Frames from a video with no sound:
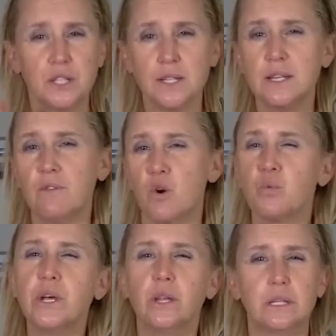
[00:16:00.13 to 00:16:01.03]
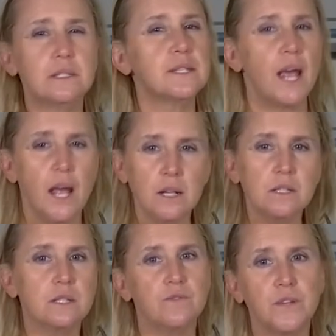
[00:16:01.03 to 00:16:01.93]
it doesn't have a real
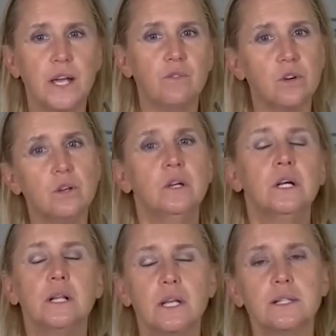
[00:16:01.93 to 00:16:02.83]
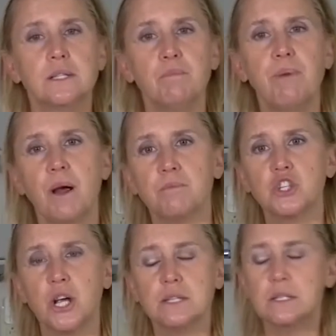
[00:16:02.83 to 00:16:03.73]
intense flavor like some
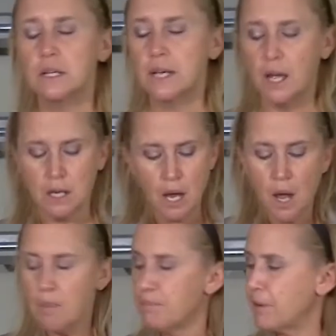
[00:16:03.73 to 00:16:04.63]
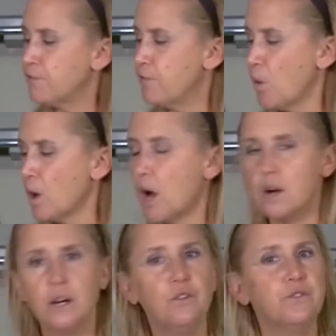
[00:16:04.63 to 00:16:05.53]
Parmesans can get. But for
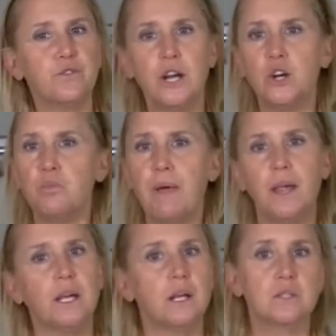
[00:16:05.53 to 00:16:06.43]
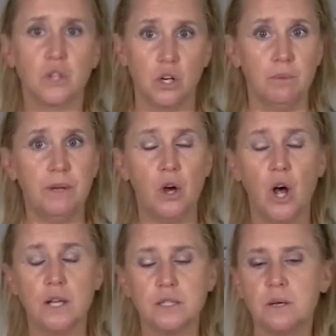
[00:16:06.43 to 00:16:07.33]
our Alfredo bake. It's going to be
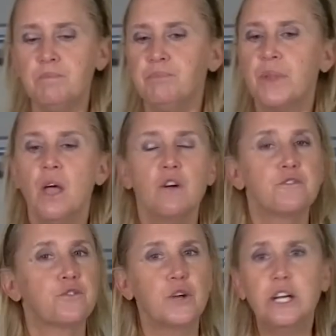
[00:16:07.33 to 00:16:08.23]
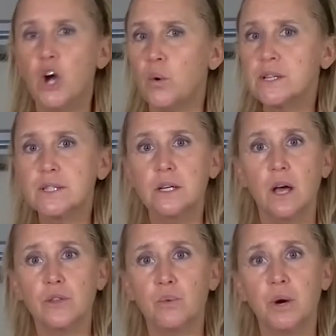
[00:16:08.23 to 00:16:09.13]
awesome. Frigo is
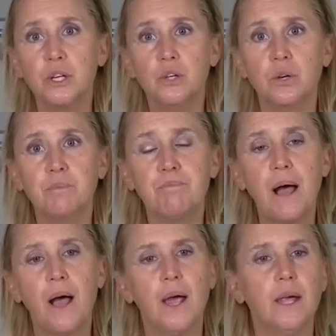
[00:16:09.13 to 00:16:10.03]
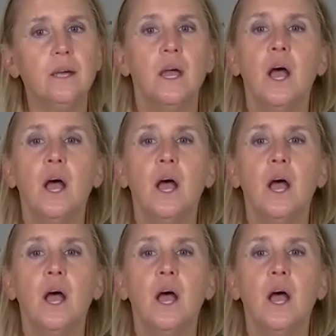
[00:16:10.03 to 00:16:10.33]
another one you can buy.